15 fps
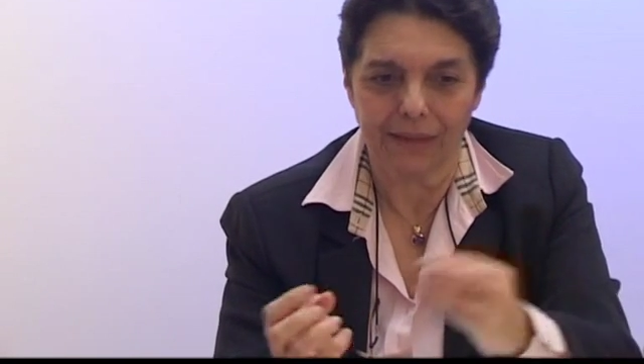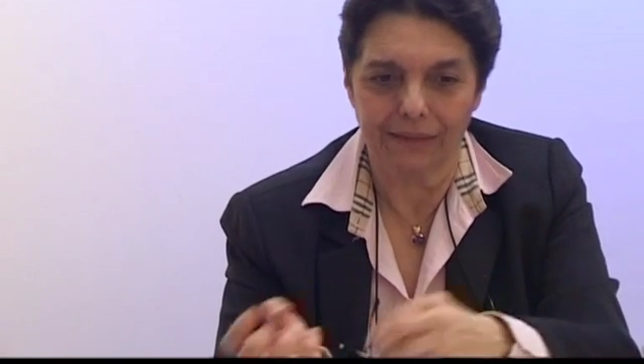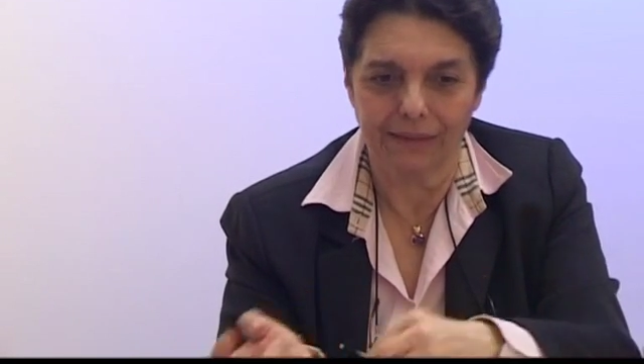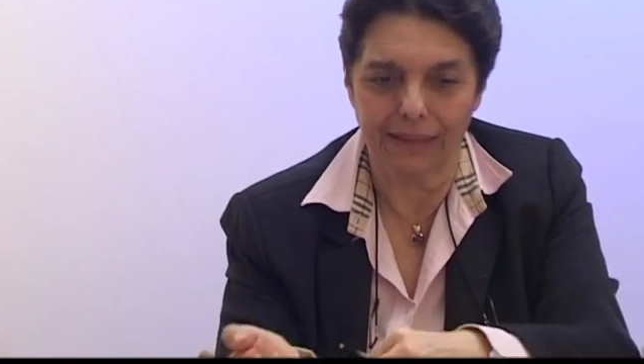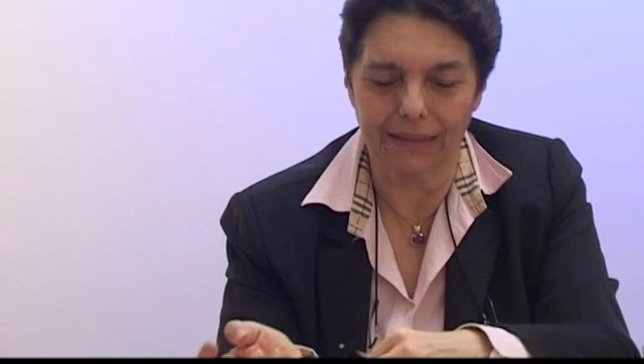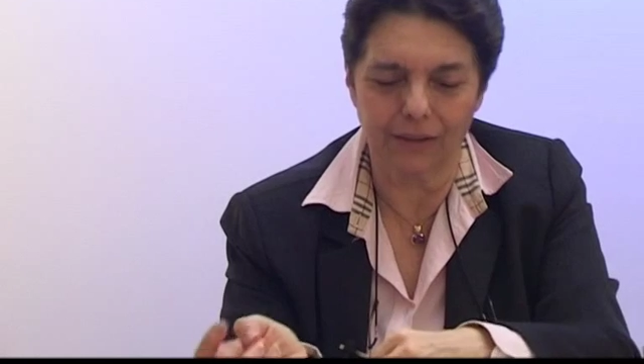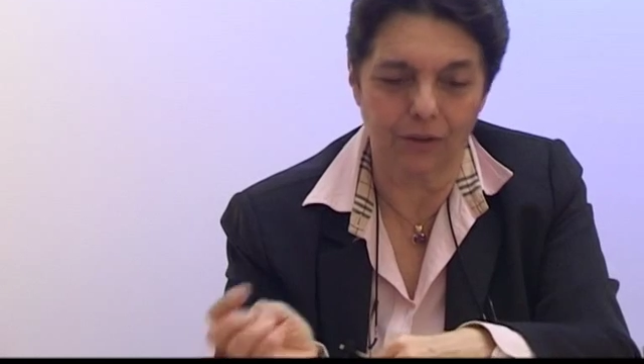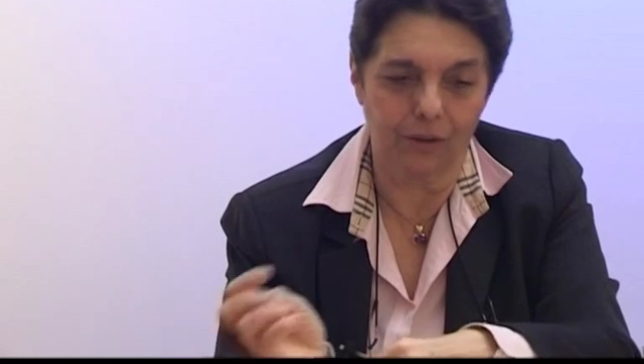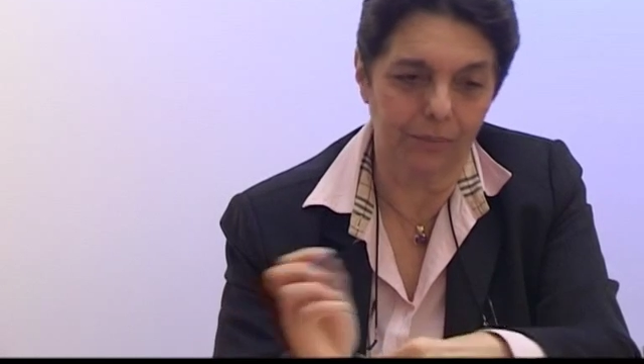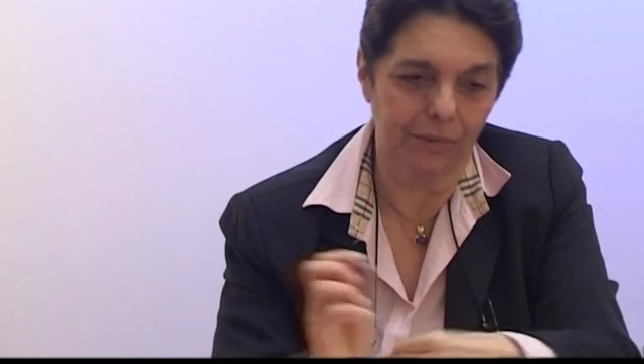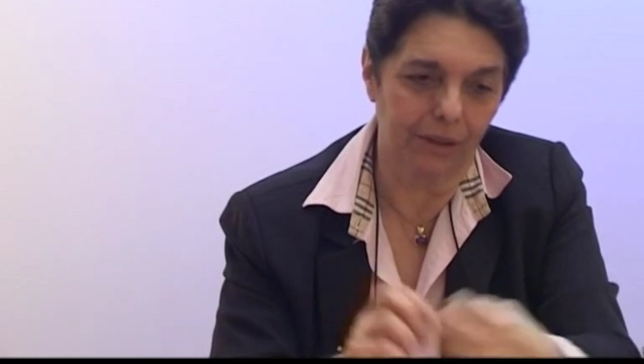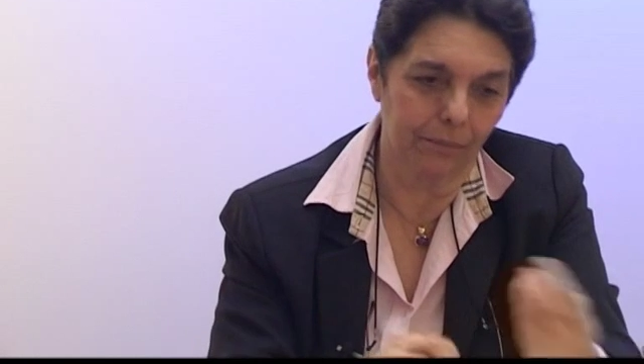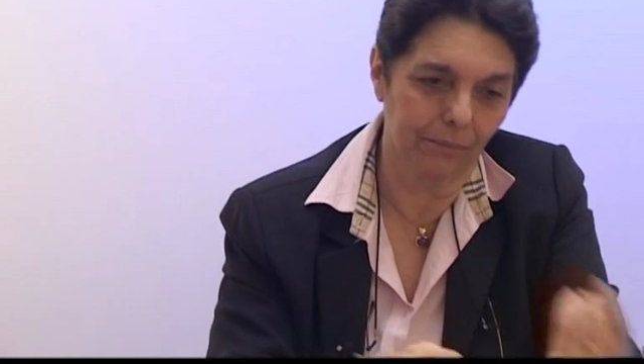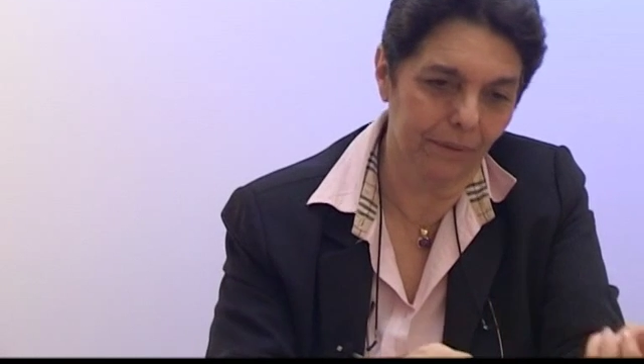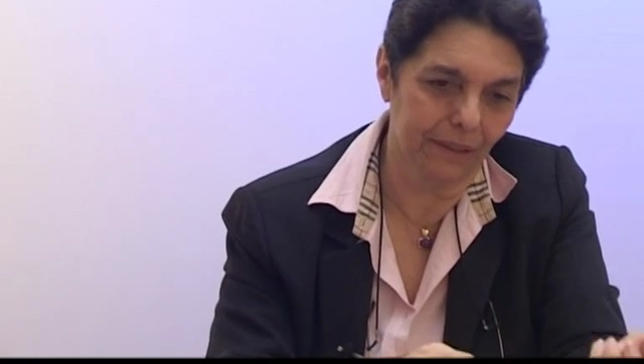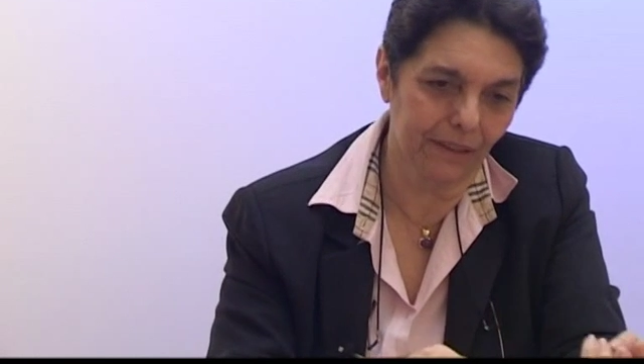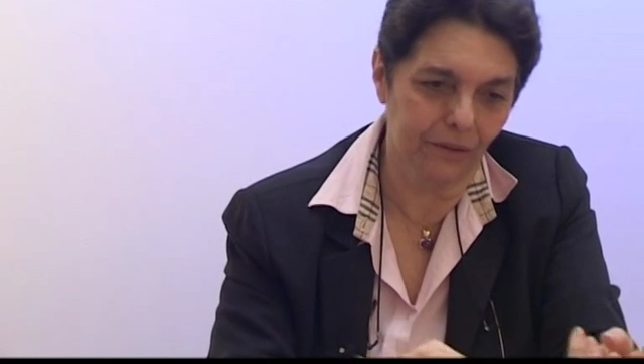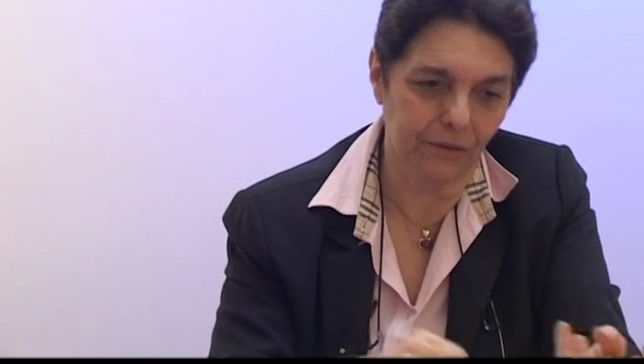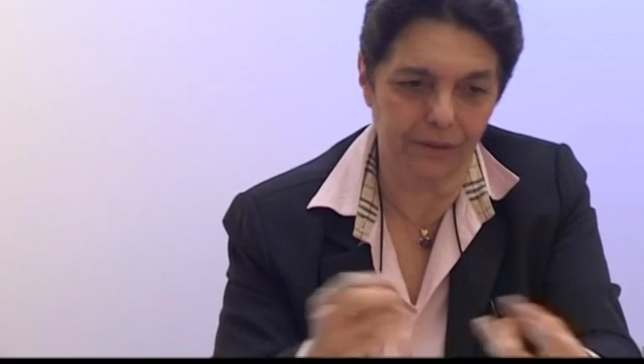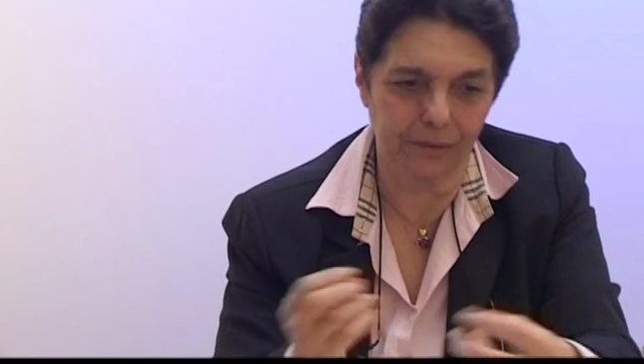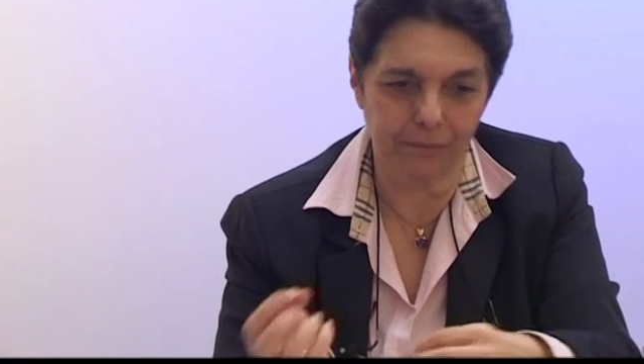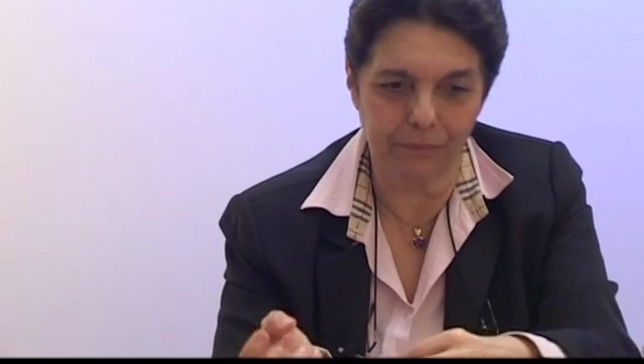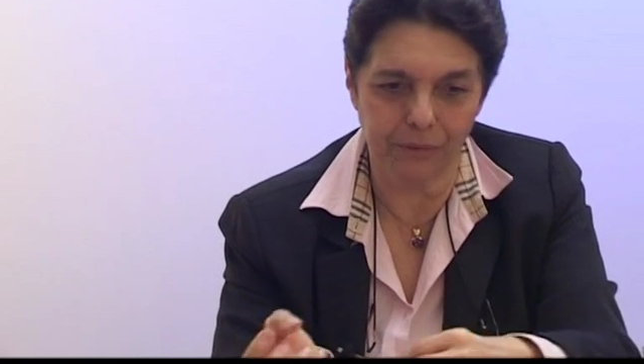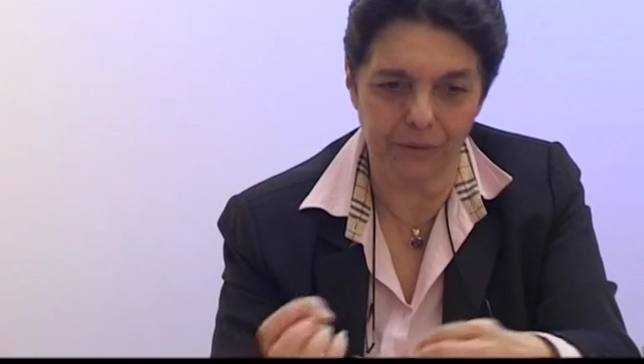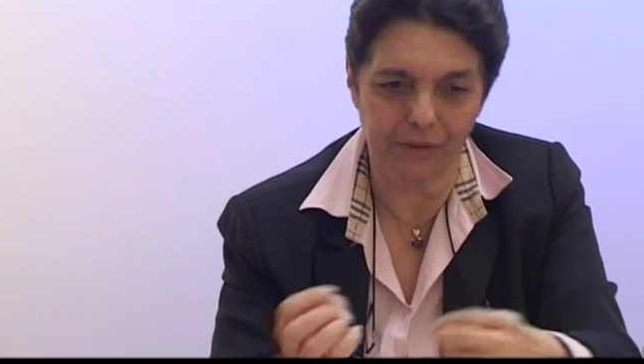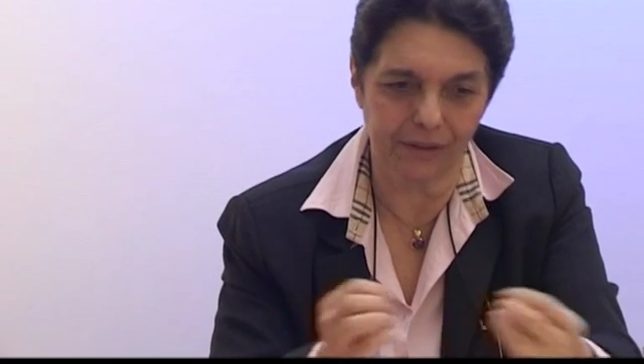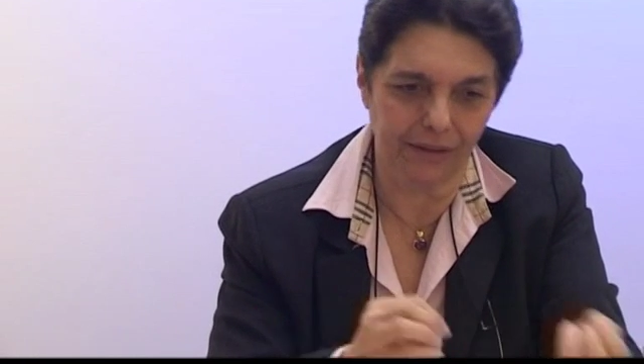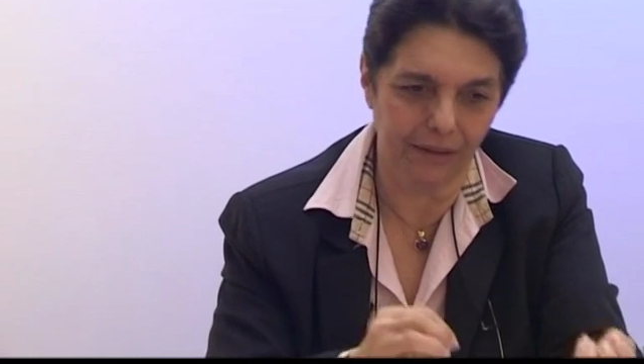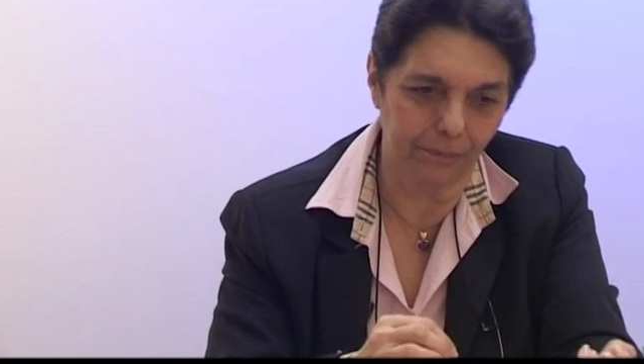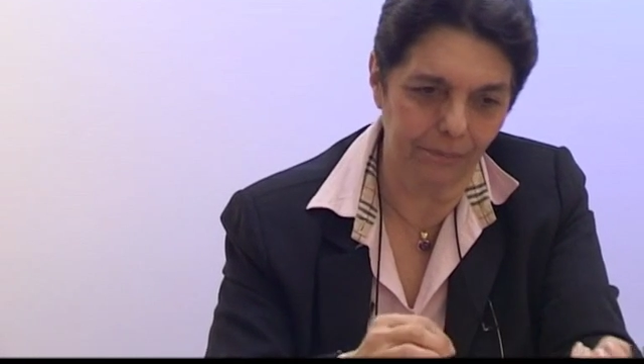telecom companies or
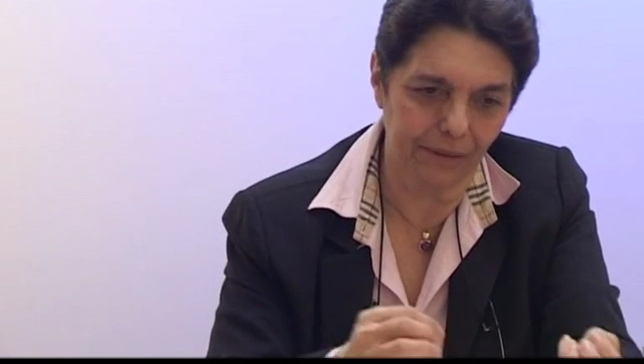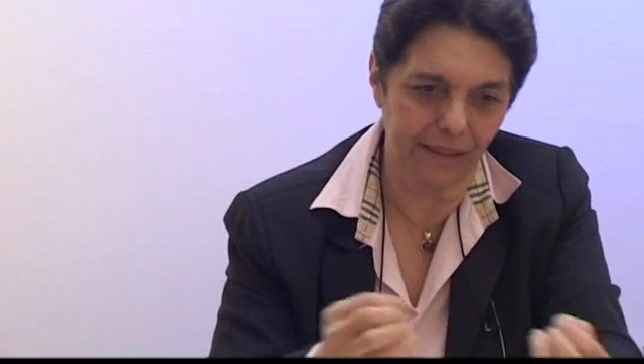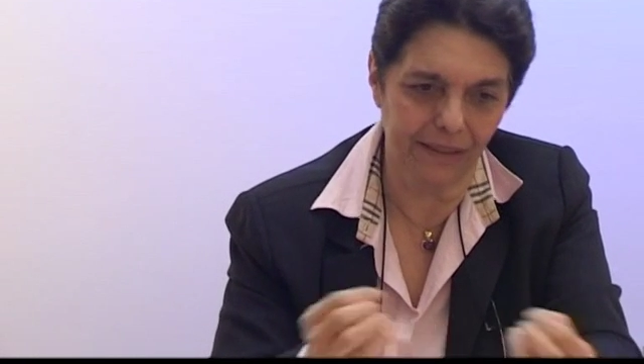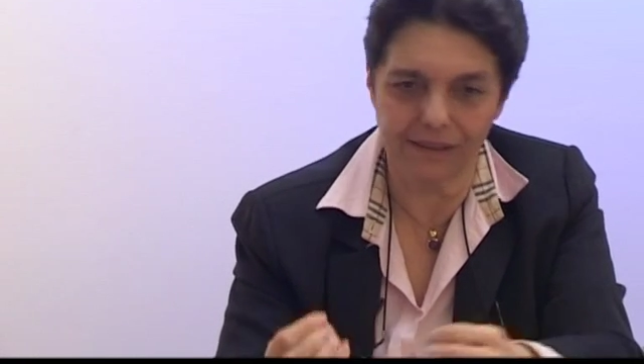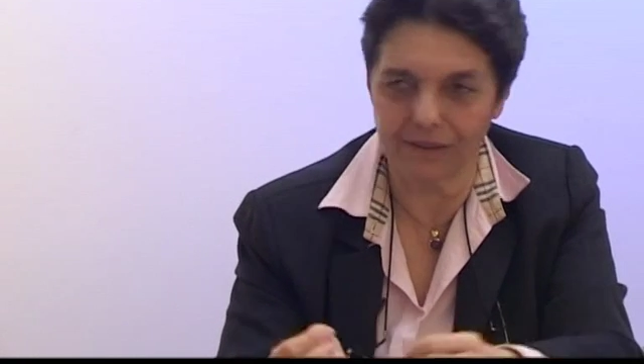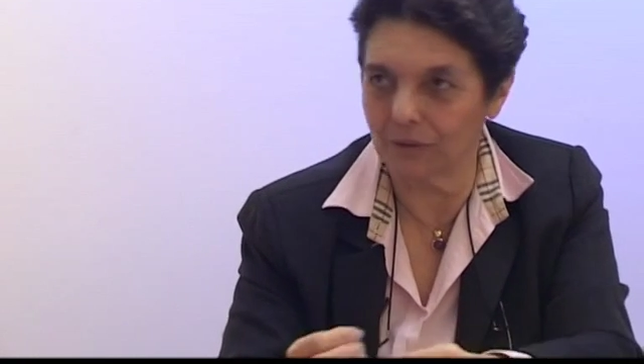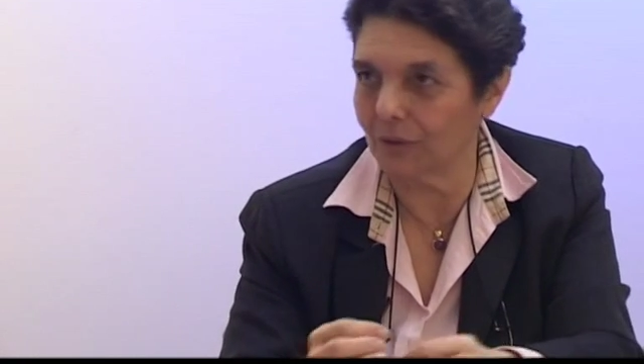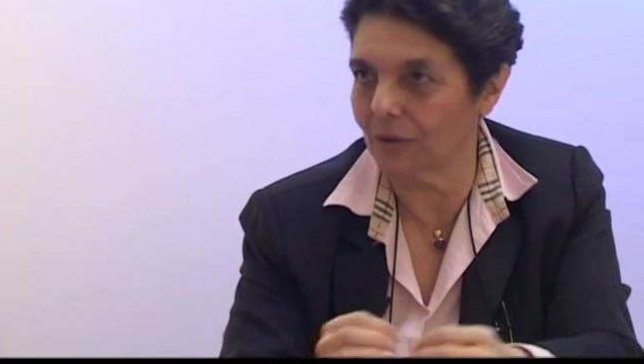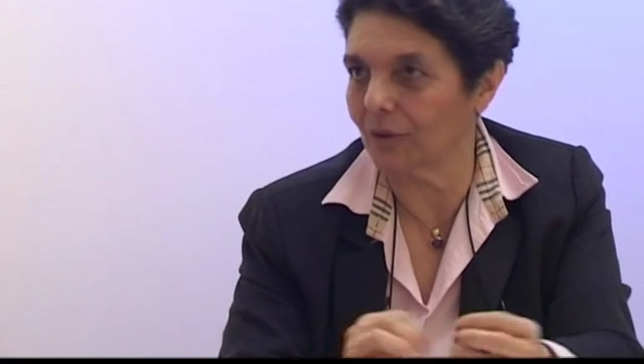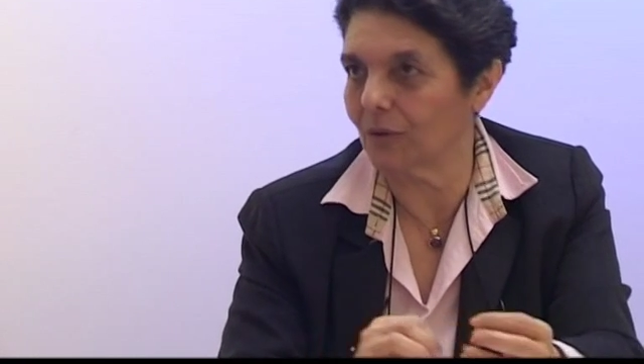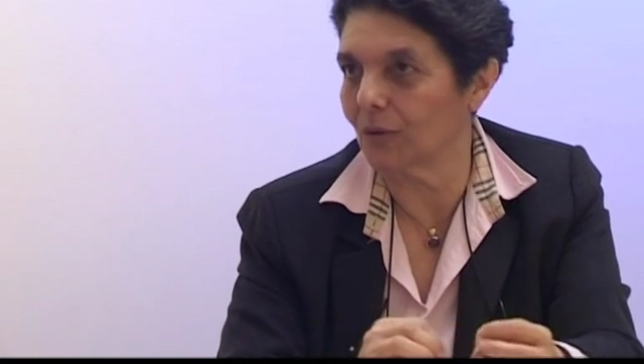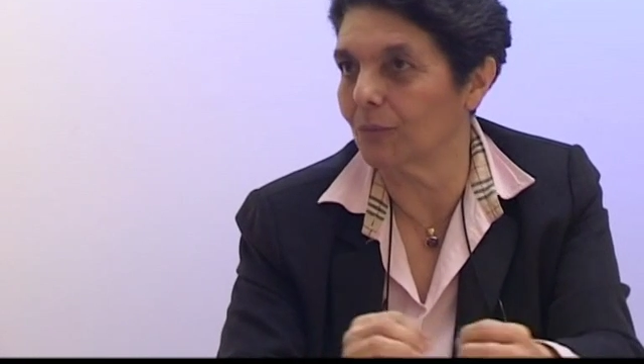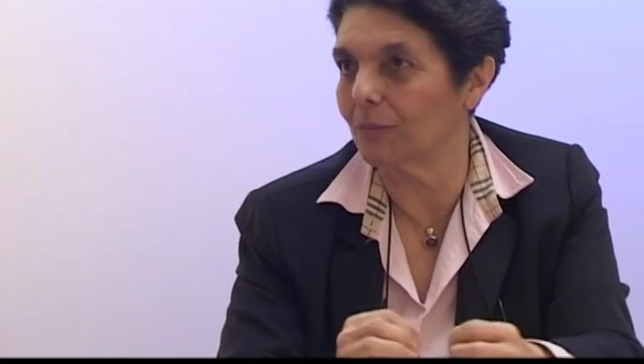computer companies in order to,